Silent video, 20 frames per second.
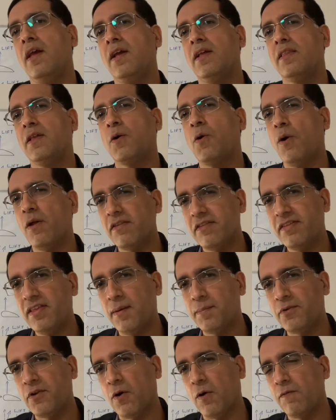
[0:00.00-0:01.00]
The
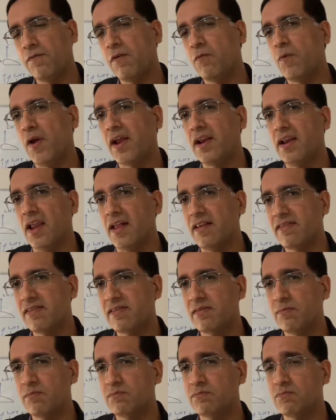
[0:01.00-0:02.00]
concept of the
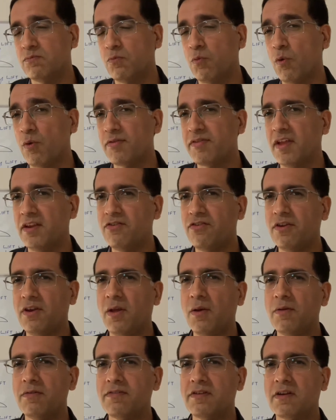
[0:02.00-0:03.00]
winglets was
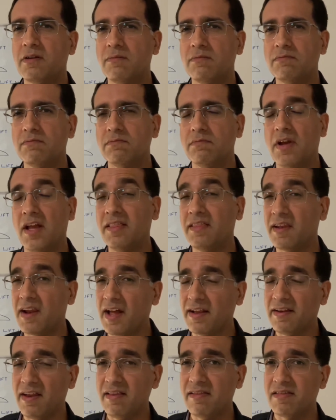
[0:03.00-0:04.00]
introduced in the
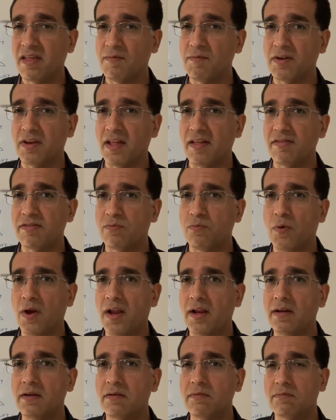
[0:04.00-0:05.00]
1970s
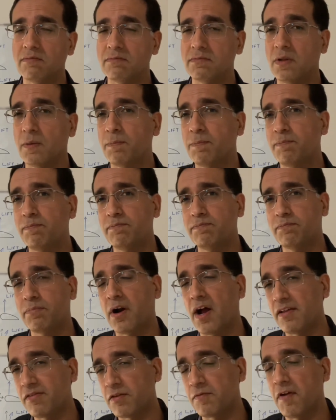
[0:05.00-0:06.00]
when the
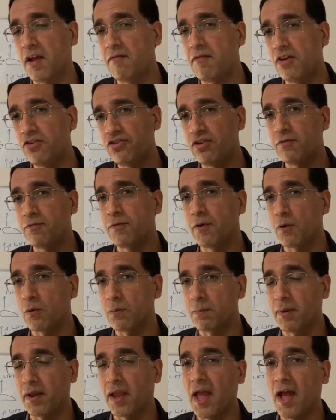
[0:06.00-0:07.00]
price of aviation fuel
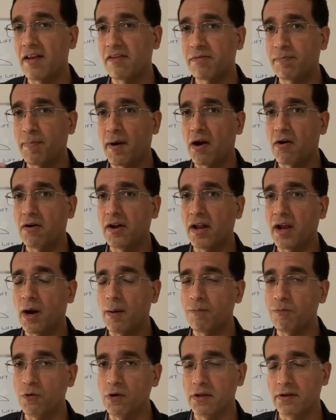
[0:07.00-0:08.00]
began spiraling
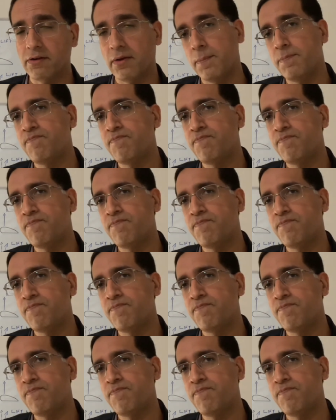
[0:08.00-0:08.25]
upward.